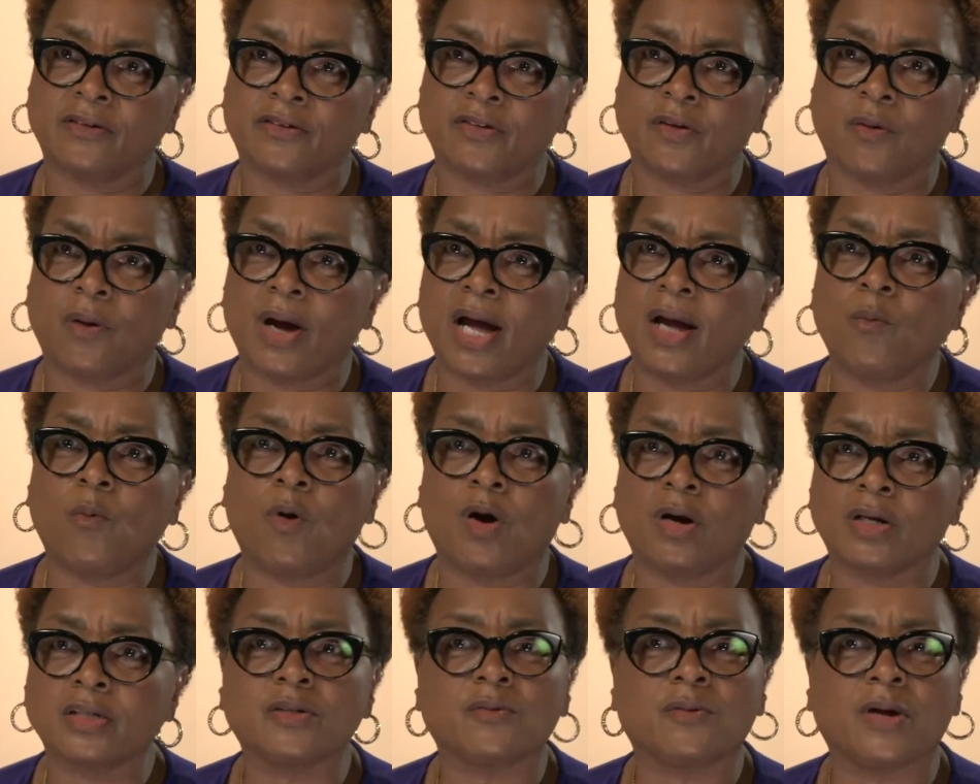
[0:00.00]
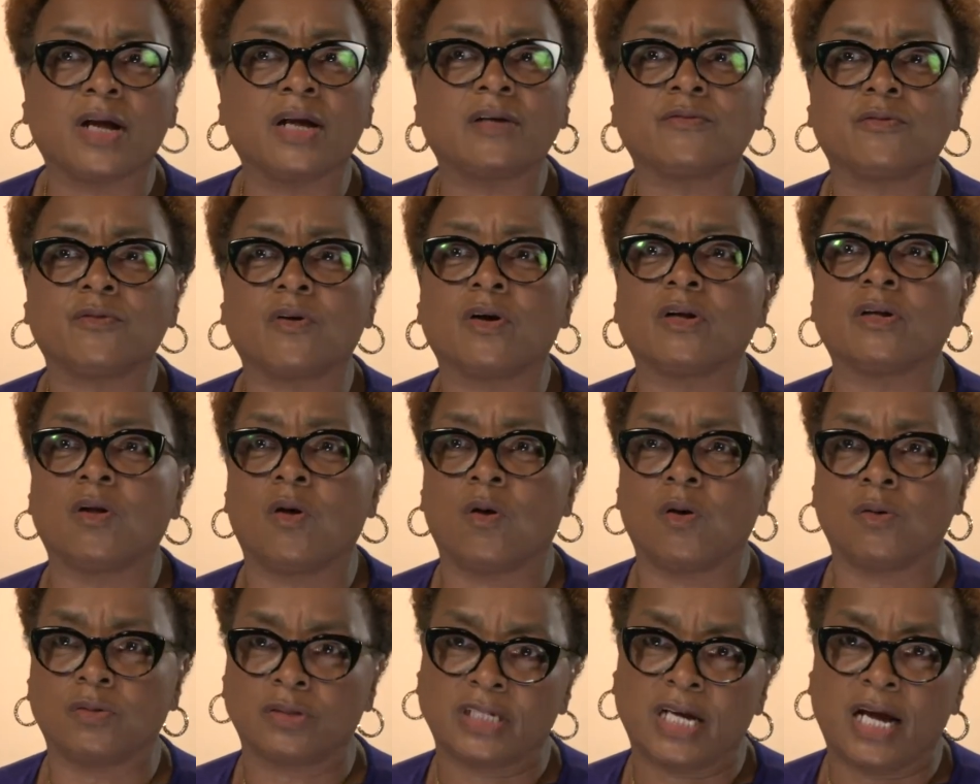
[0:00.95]
So I walked around for a
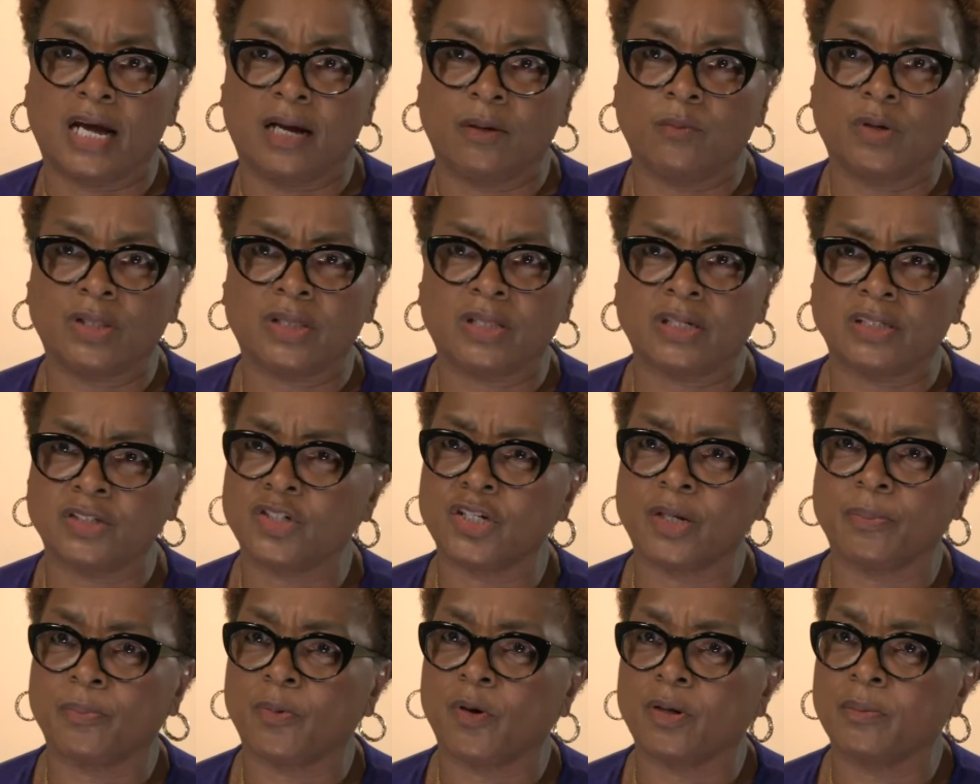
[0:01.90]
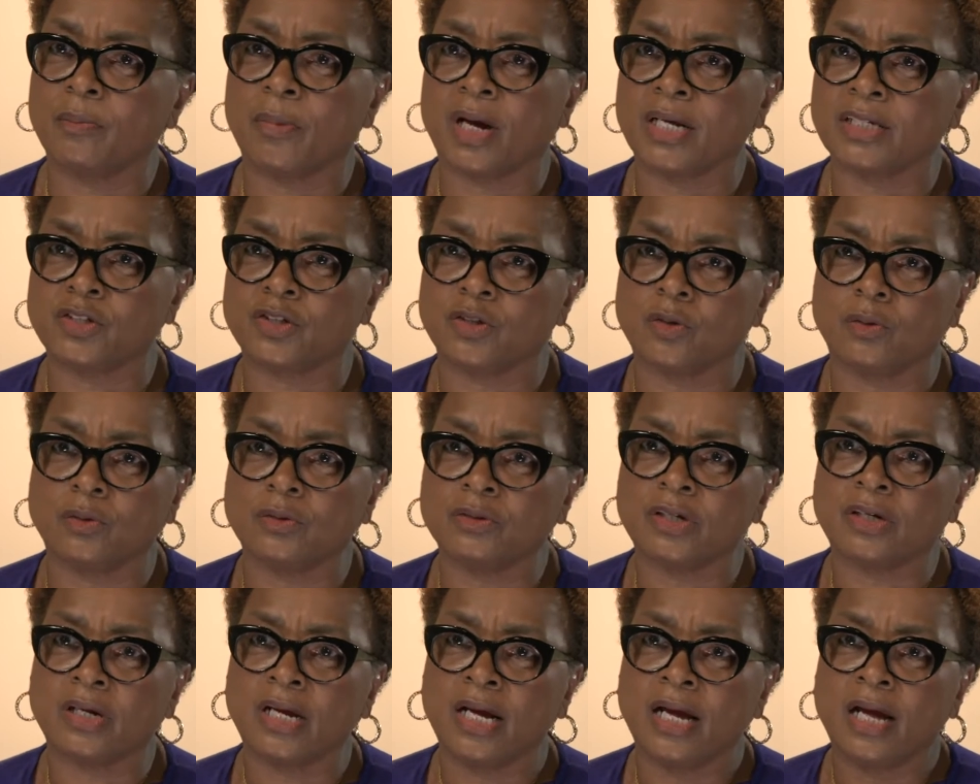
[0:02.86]
long time with a chip on my
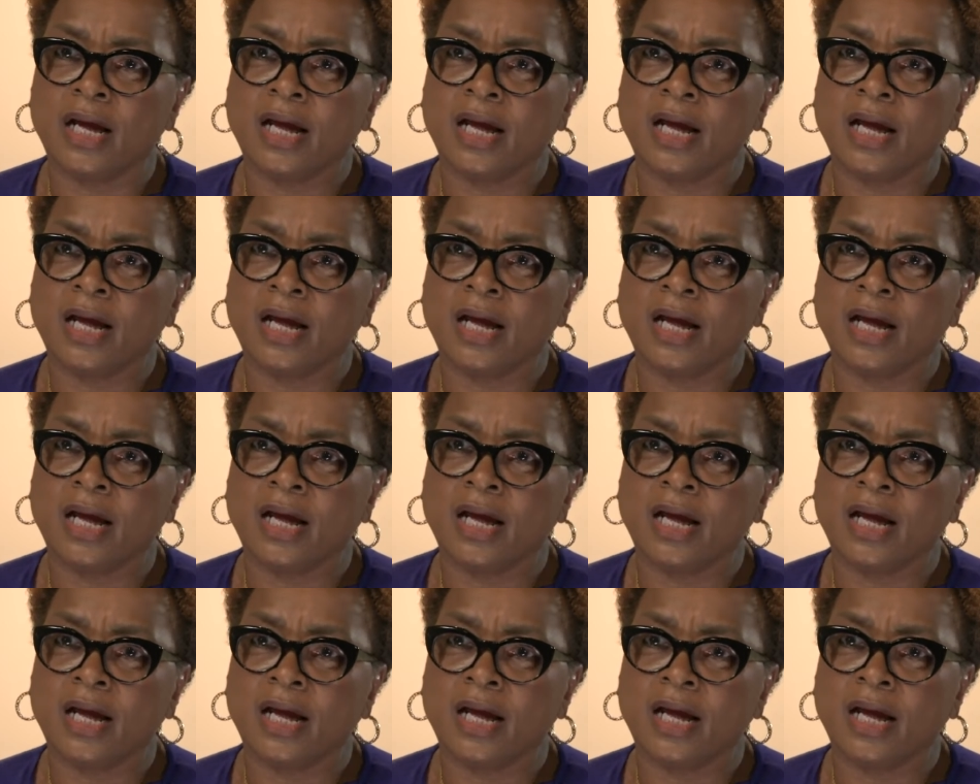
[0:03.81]
shoulder.